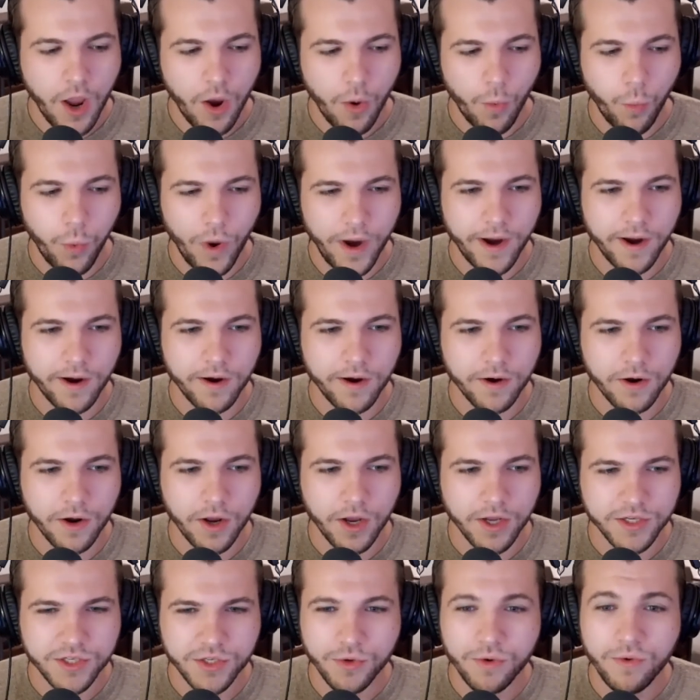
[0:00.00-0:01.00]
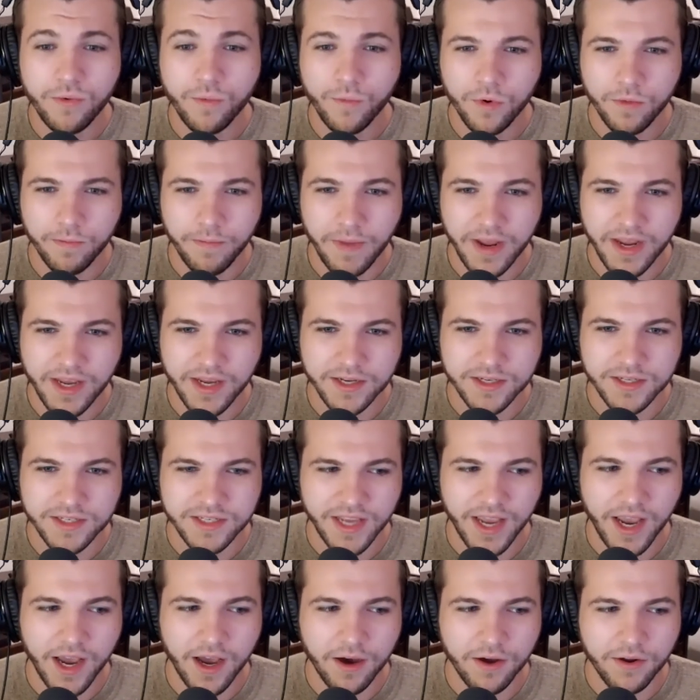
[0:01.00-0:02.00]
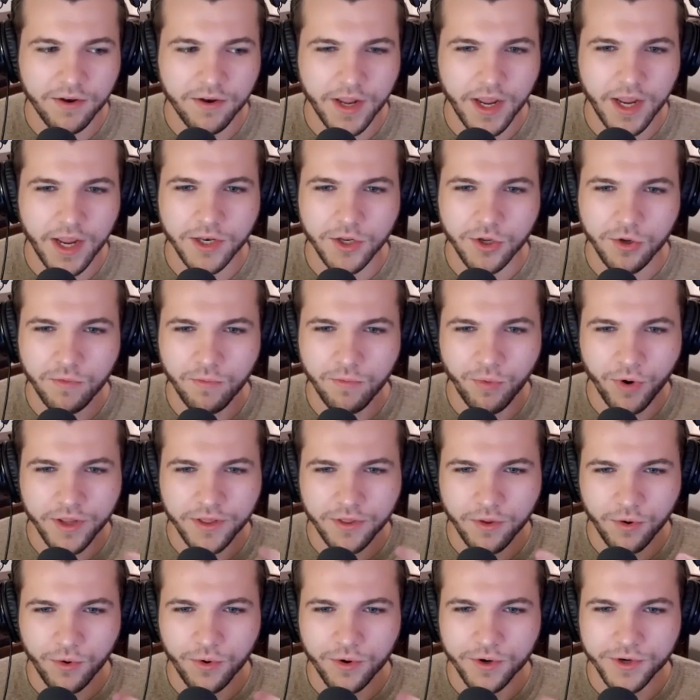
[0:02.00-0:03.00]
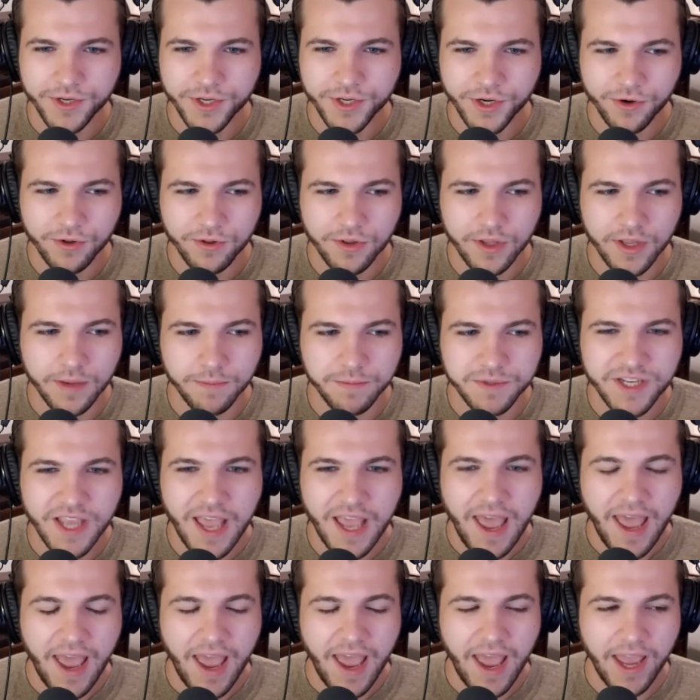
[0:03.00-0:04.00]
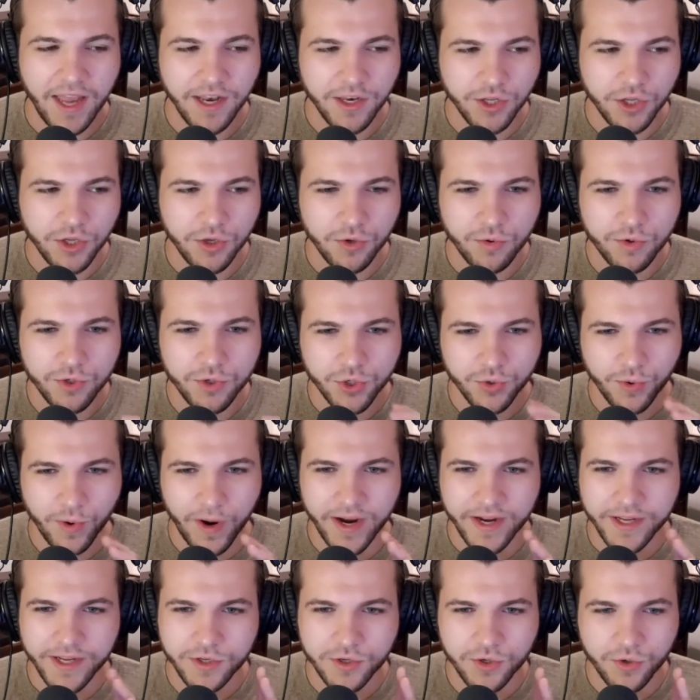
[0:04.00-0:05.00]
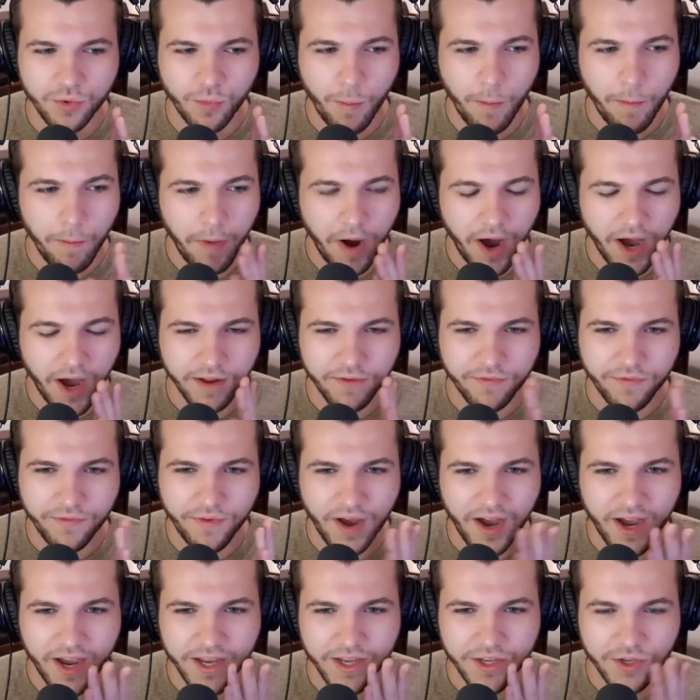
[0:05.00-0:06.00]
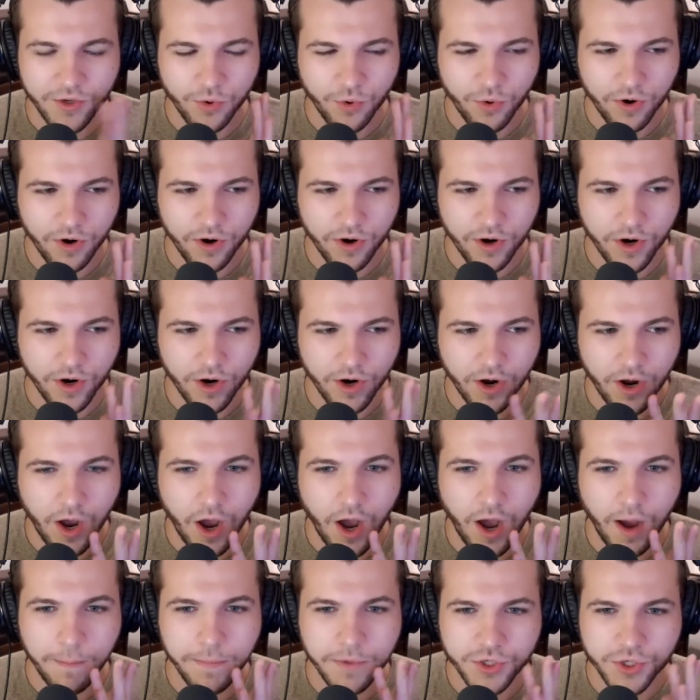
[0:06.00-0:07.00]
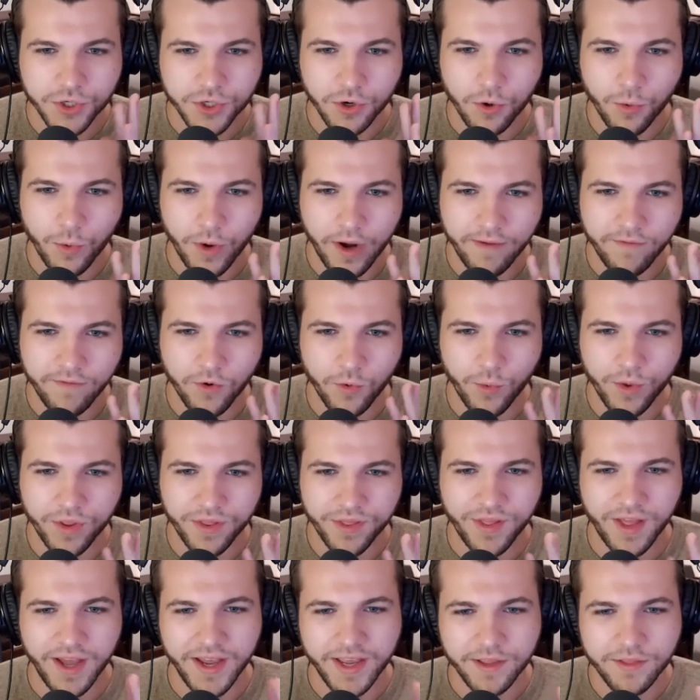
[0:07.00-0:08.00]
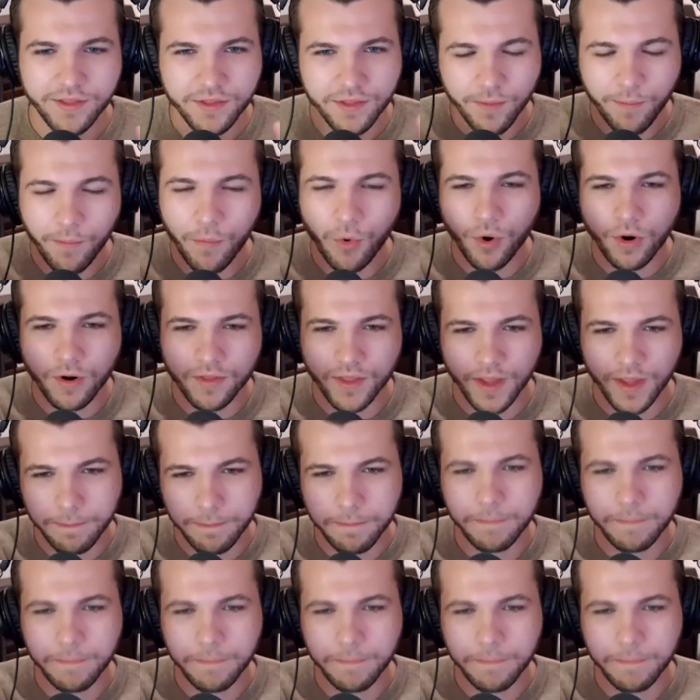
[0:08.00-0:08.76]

where a student would make a sound and you'd bring the horn to your lips and you'd try to modify your embouchure or whatever with the more